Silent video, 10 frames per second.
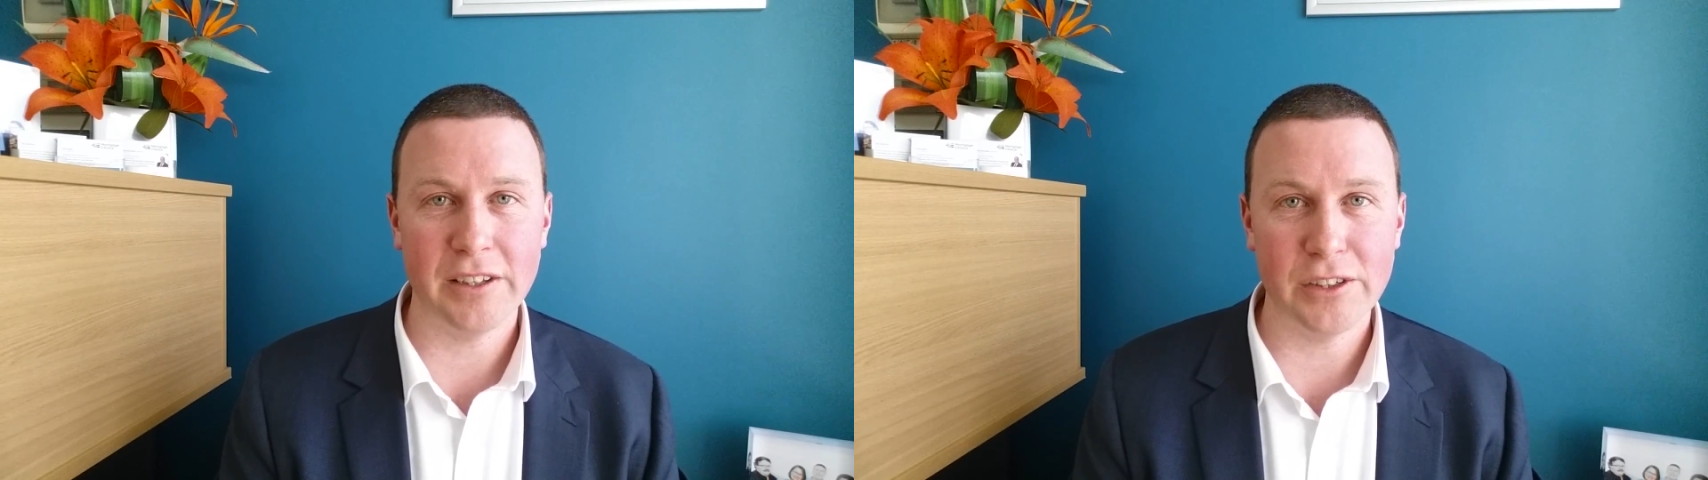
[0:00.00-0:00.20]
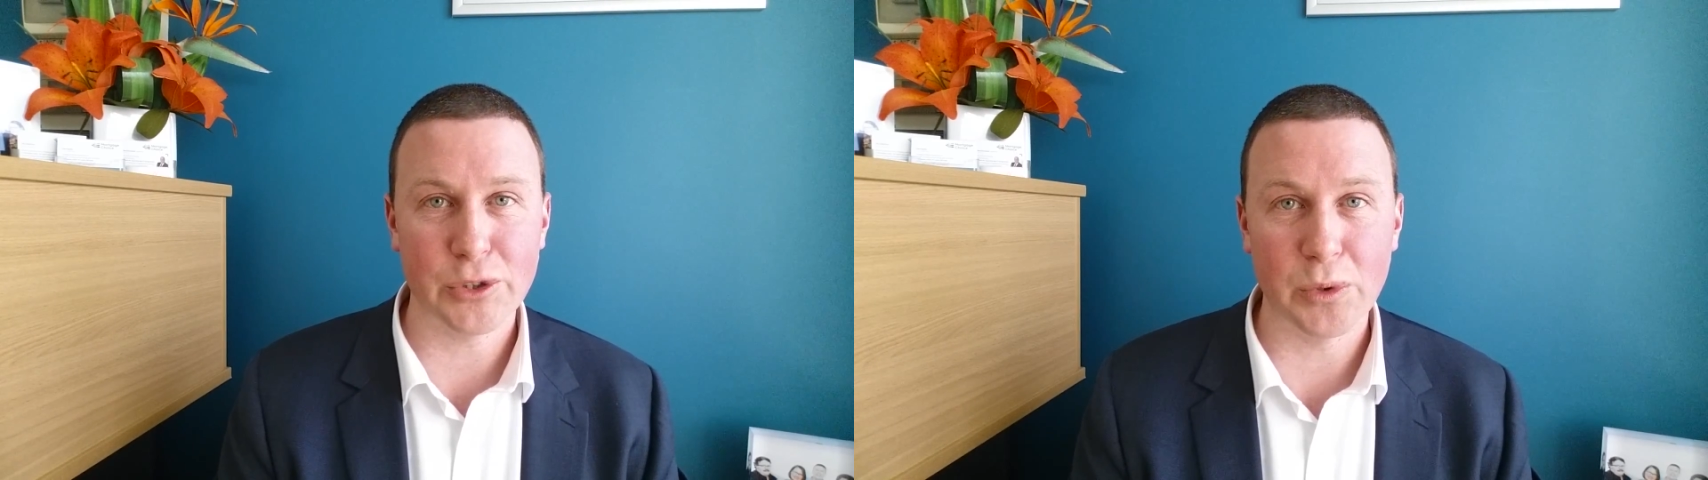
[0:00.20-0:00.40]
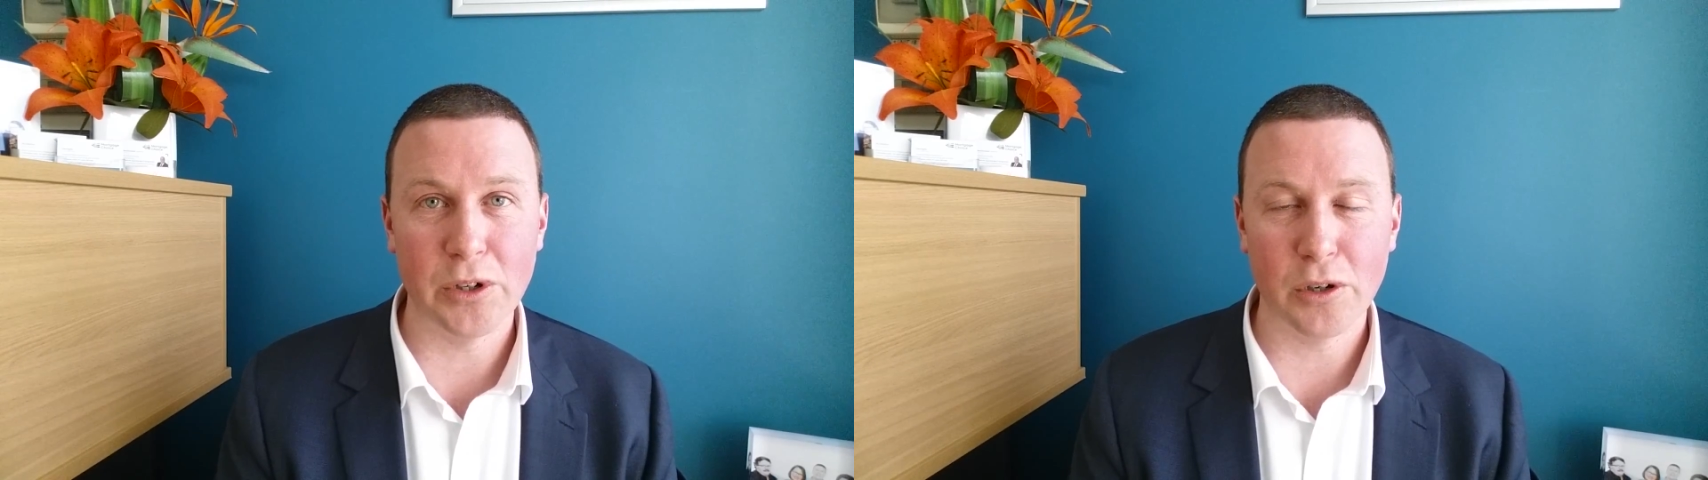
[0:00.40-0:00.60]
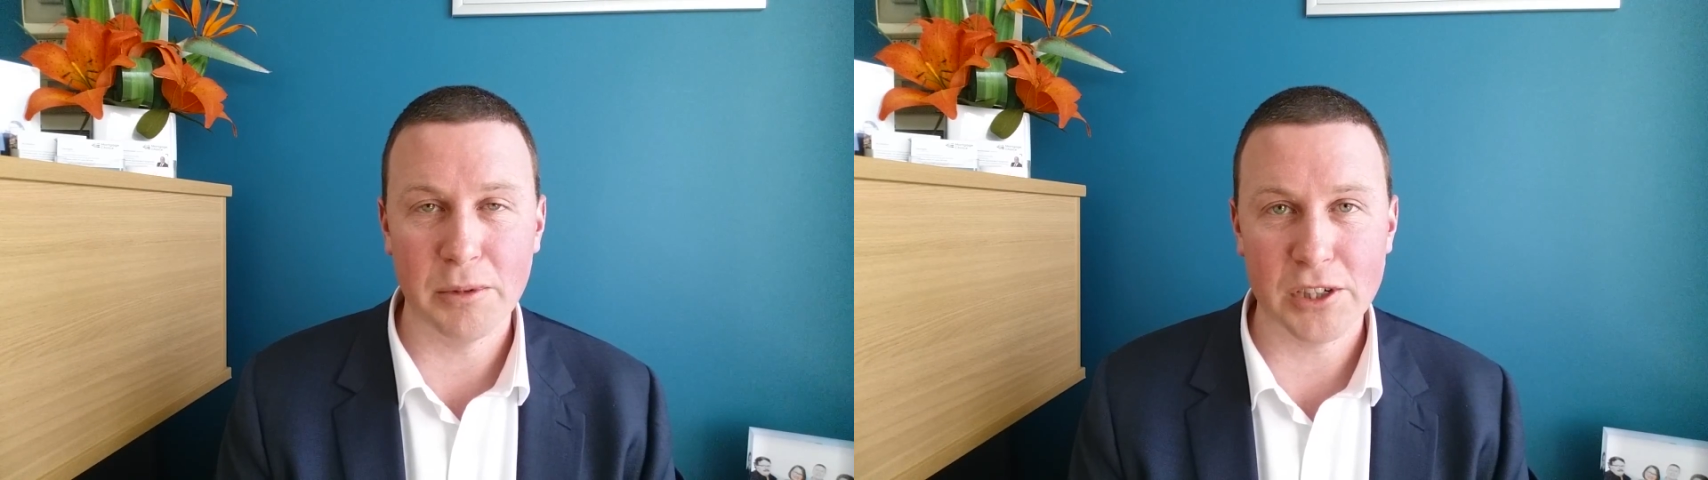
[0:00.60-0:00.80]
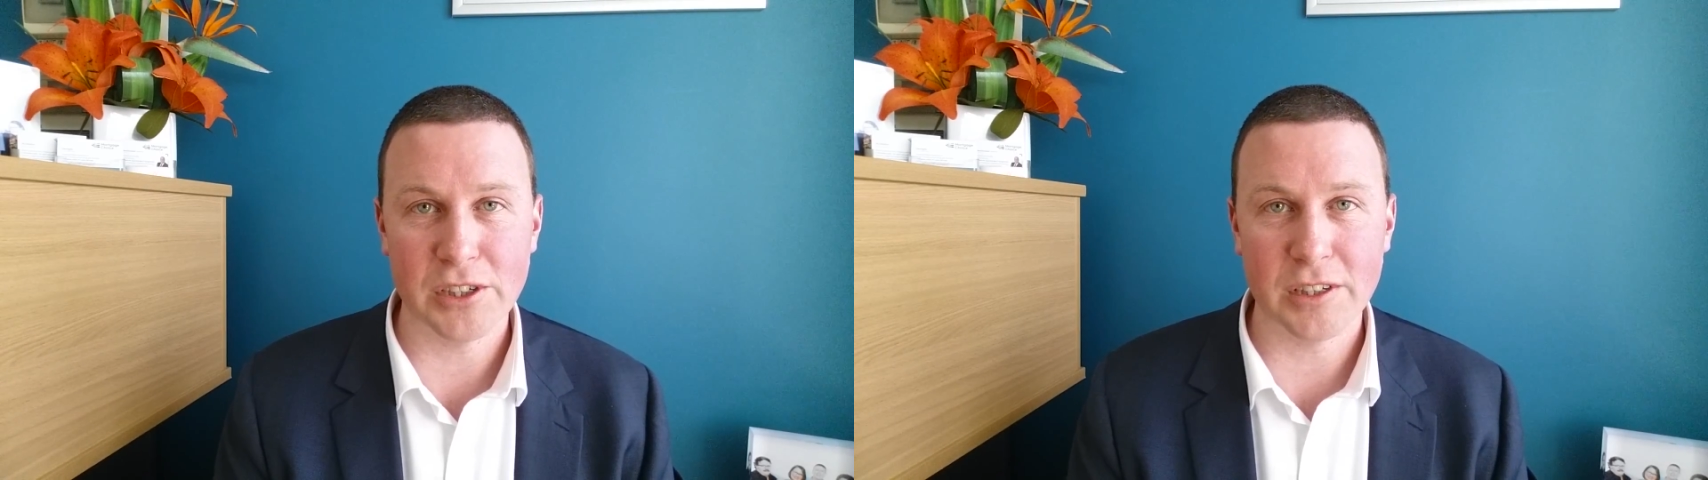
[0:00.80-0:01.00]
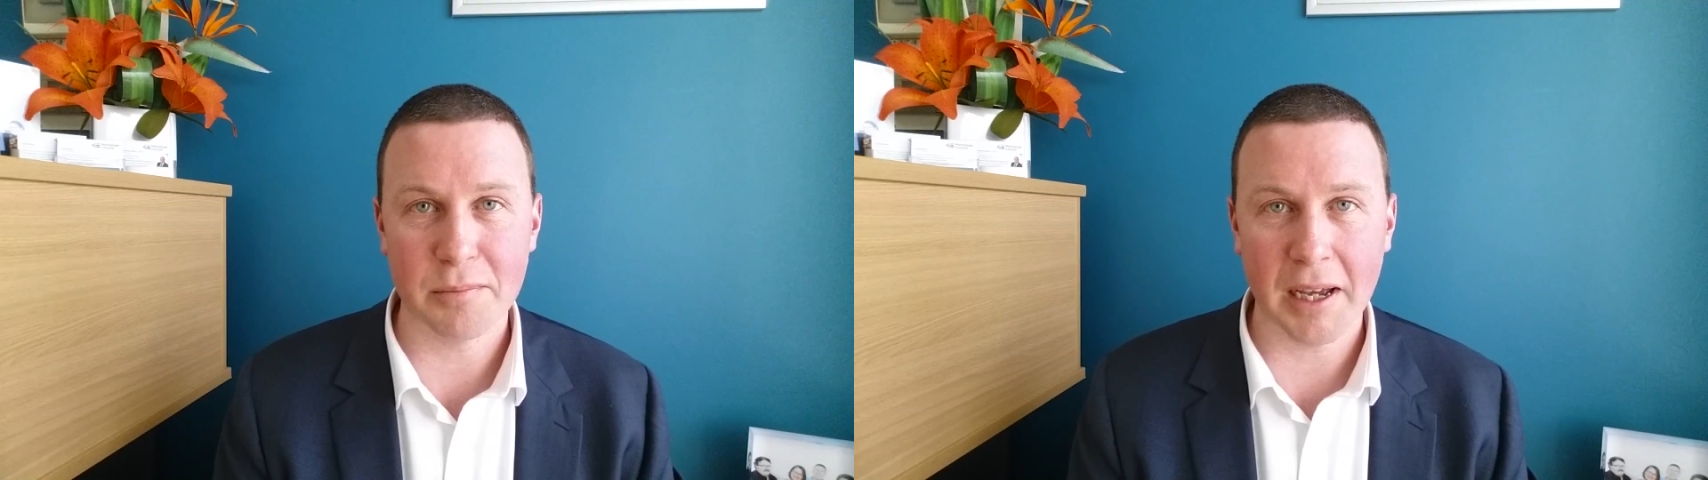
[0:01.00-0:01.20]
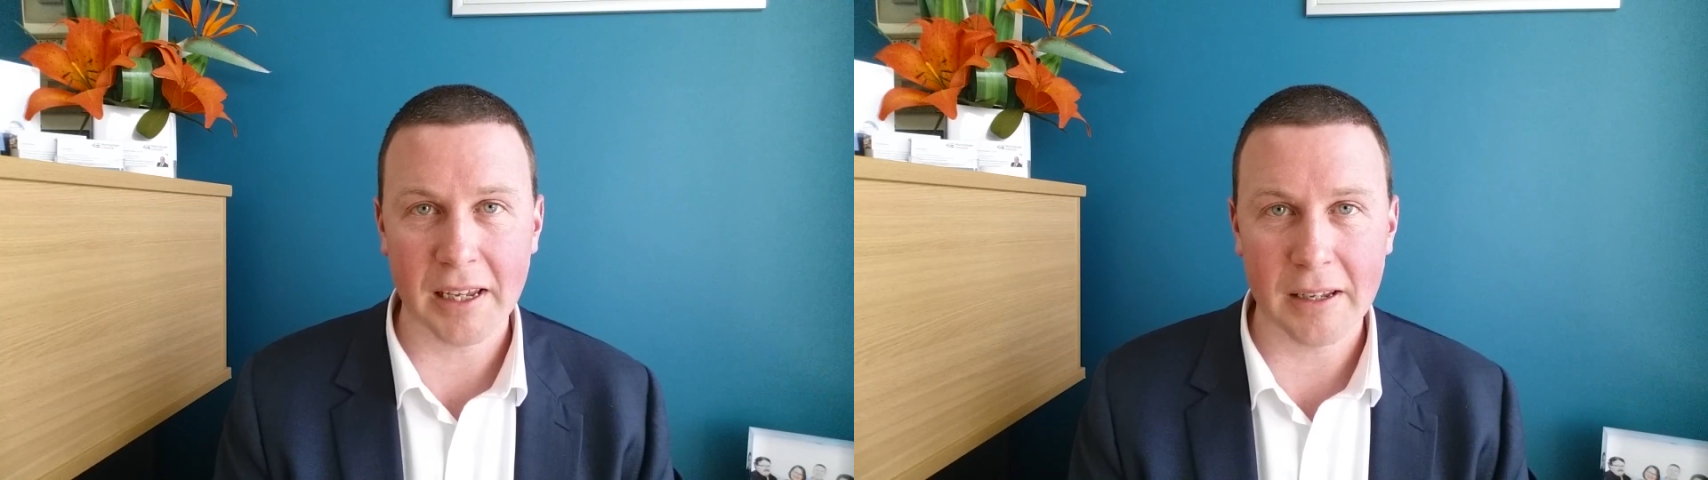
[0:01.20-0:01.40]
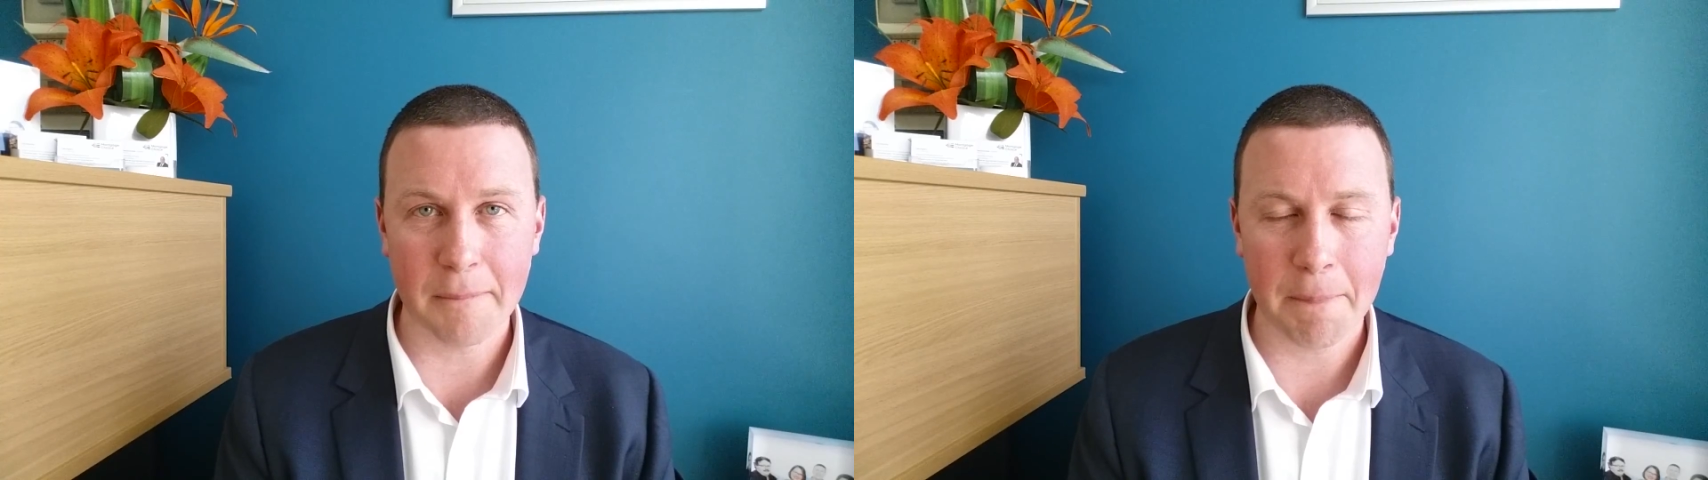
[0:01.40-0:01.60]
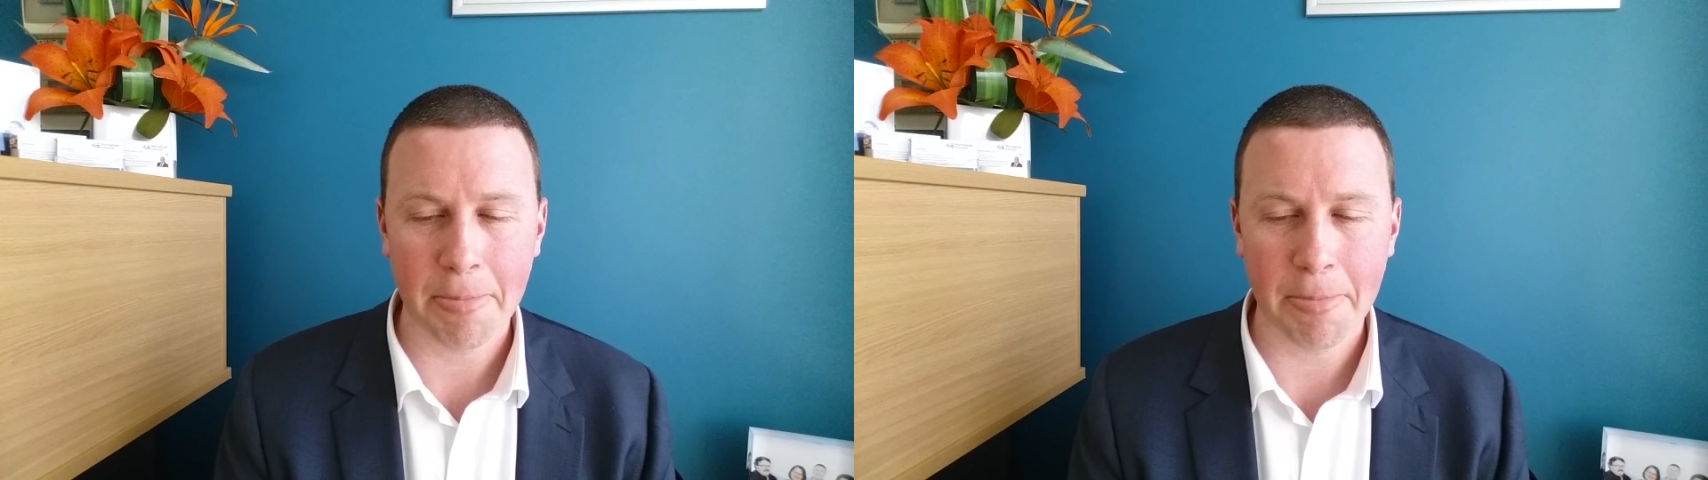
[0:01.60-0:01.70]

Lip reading: in this Royal Commission into banking.